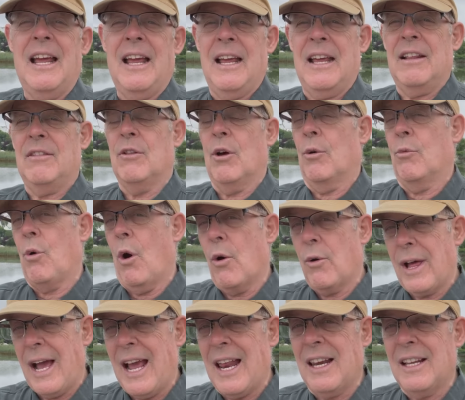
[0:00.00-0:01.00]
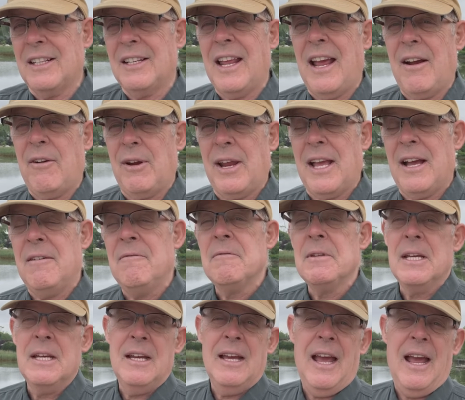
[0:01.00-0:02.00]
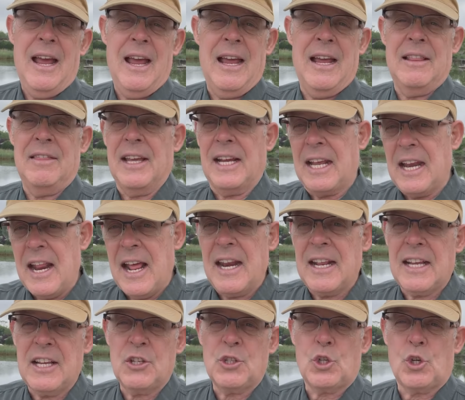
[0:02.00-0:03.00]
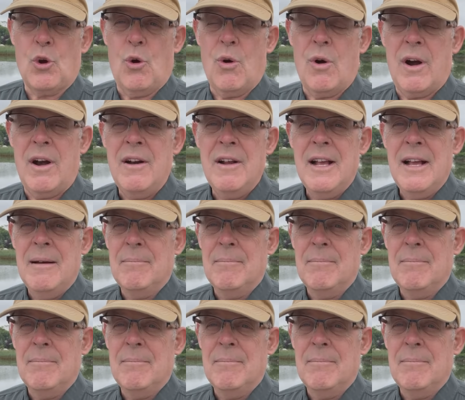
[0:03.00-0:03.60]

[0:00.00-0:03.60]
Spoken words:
and the Rhode Island area and the Connecticut shore.